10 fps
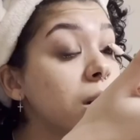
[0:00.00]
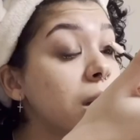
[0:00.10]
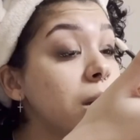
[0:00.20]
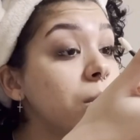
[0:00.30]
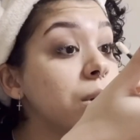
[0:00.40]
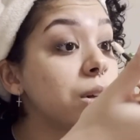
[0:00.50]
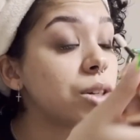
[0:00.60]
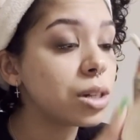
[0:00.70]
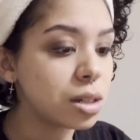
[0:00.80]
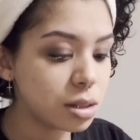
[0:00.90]
Language
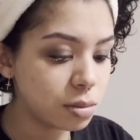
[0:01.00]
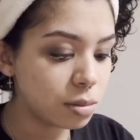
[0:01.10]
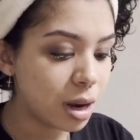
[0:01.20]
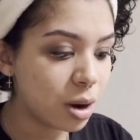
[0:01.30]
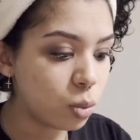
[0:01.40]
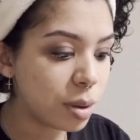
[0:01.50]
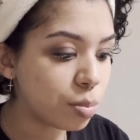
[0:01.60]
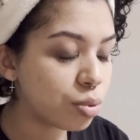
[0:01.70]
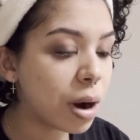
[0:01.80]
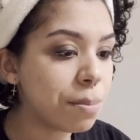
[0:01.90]
is how we
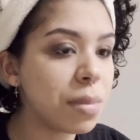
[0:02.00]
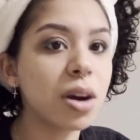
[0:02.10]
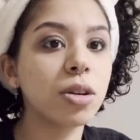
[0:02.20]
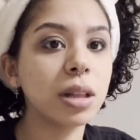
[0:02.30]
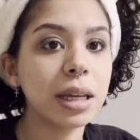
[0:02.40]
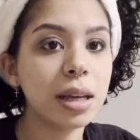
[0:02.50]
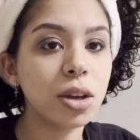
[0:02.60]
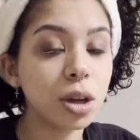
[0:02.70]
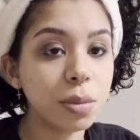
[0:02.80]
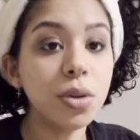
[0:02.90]
primarily
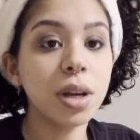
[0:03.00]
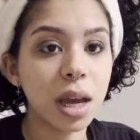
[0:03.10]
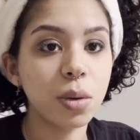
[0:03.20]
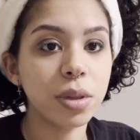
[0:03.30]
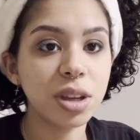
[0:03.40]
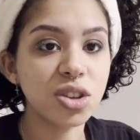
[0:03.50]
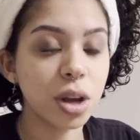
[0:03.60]
communicate with each